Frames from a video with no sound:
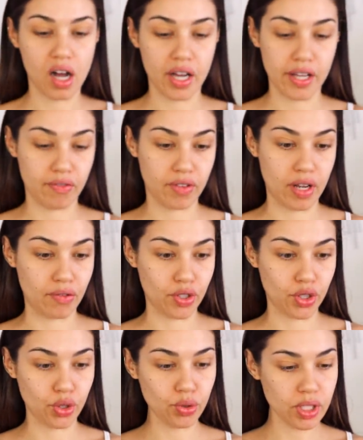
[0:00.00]
I have never
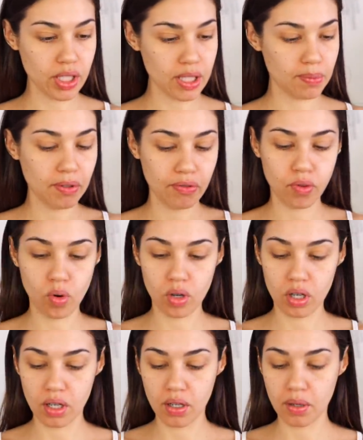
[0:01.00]
used this
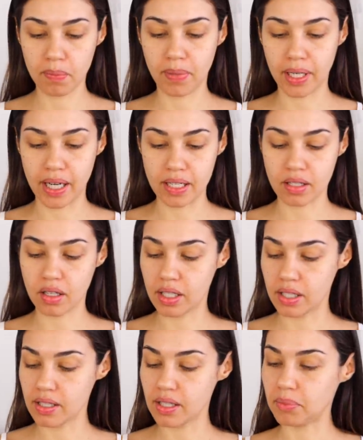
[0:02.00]
before, but I saw it
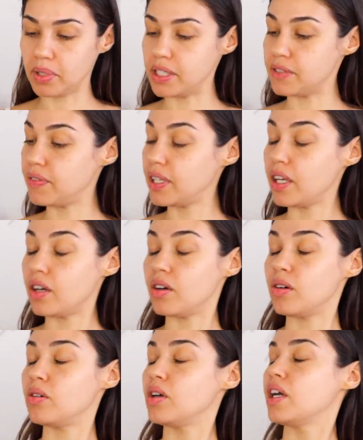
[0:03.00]
in somebody's
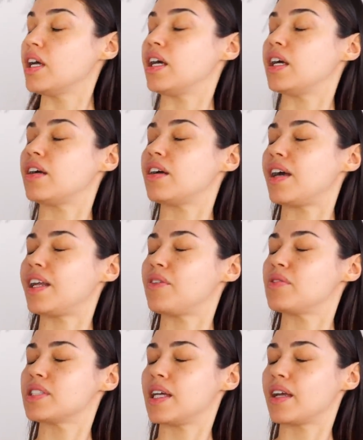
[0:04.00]
video and I
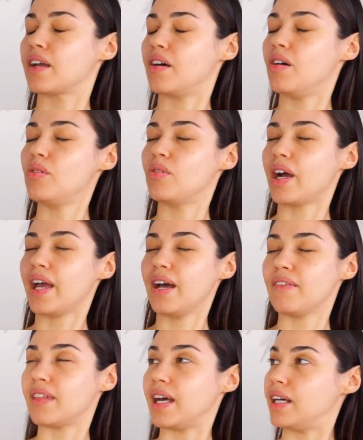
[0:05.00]
was like, oh, I
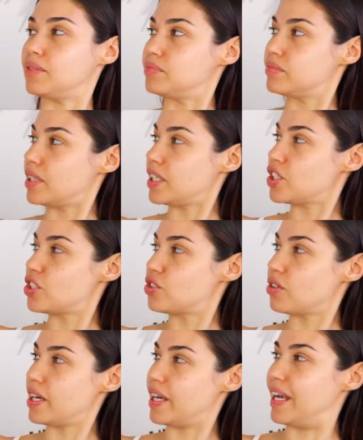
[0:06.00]
have that. I should
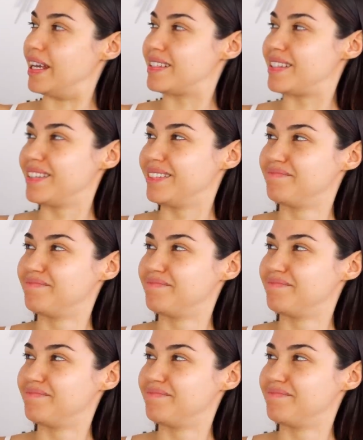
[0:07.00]
try it.